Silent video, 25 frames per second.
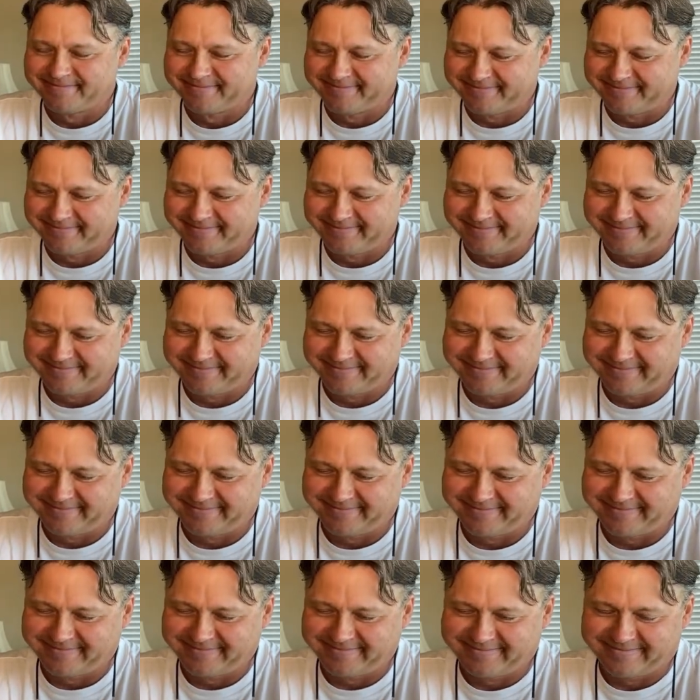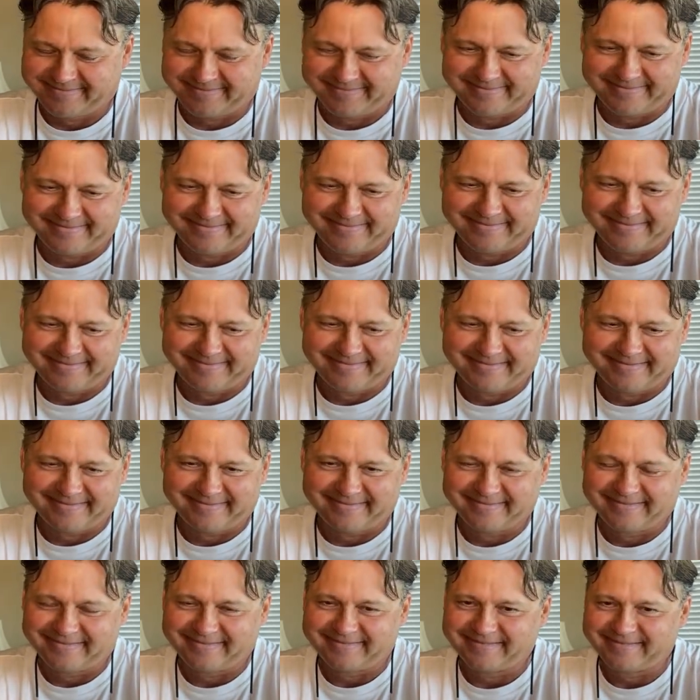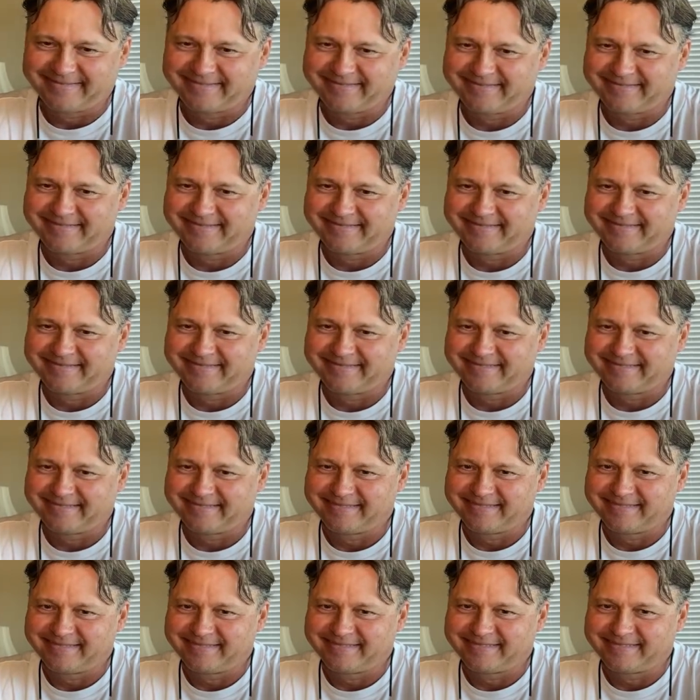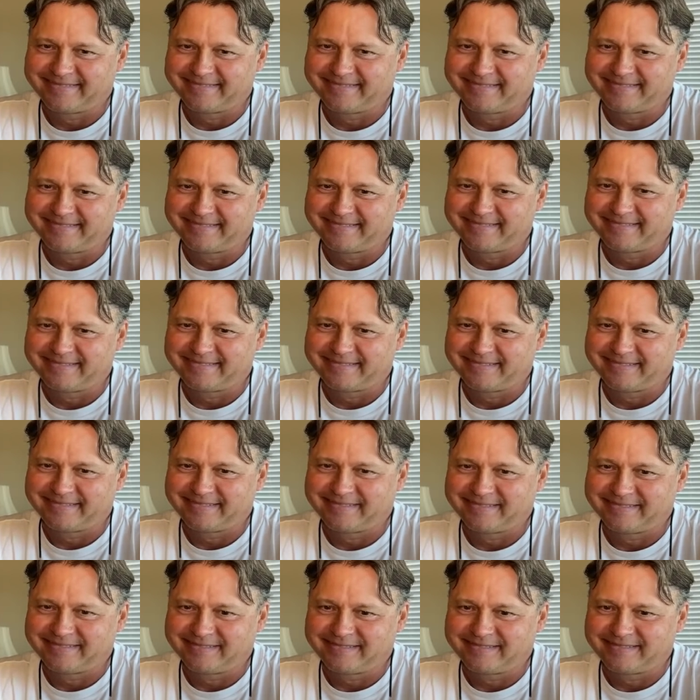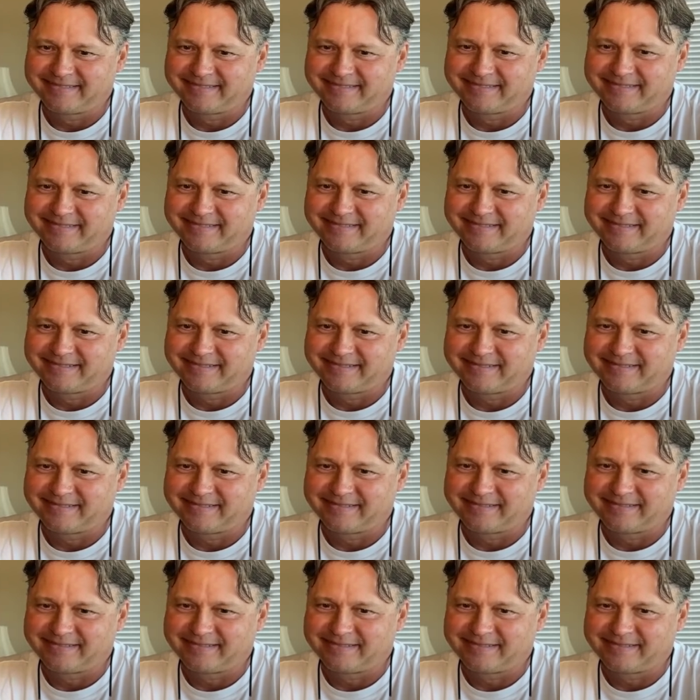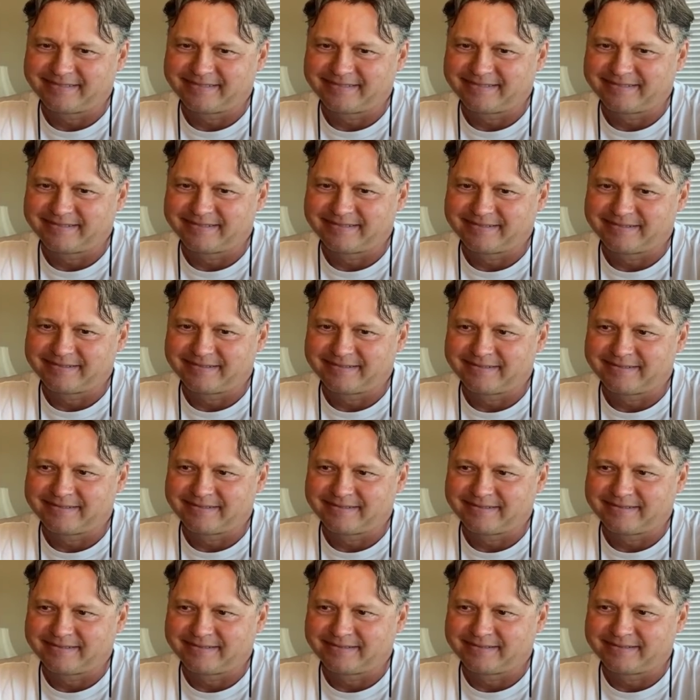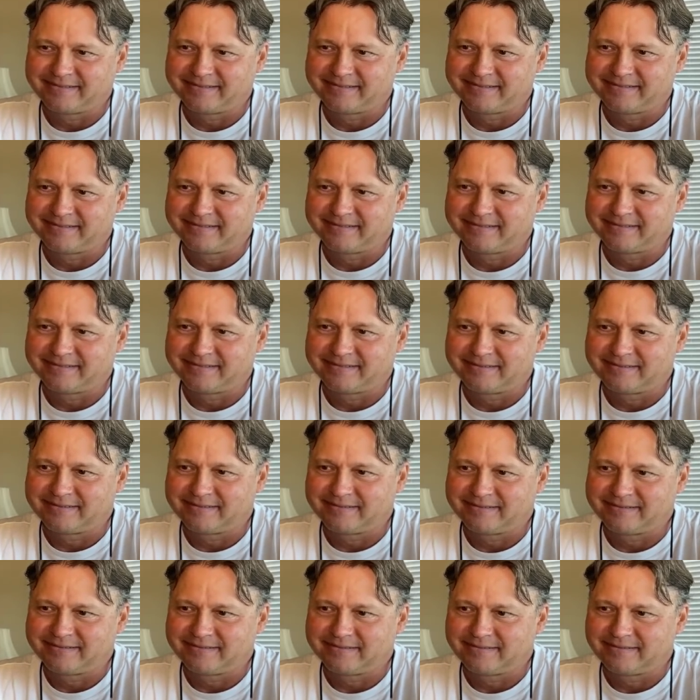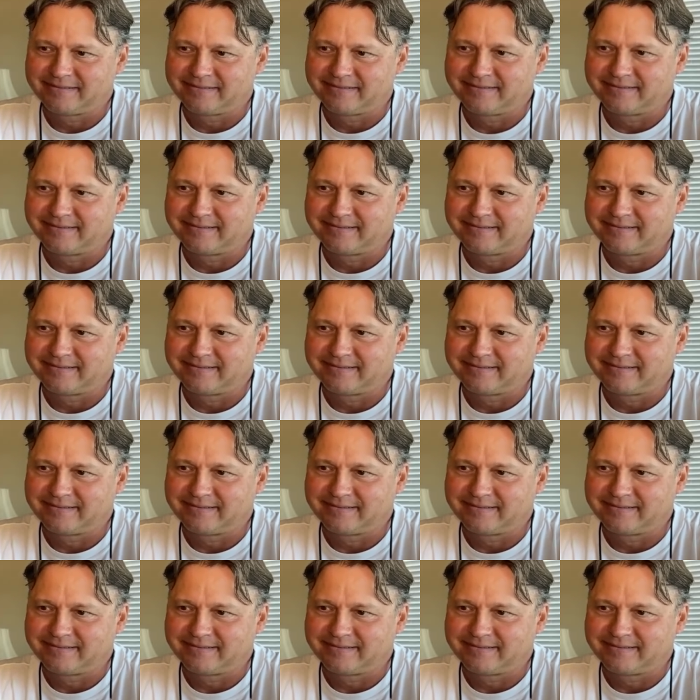(silent)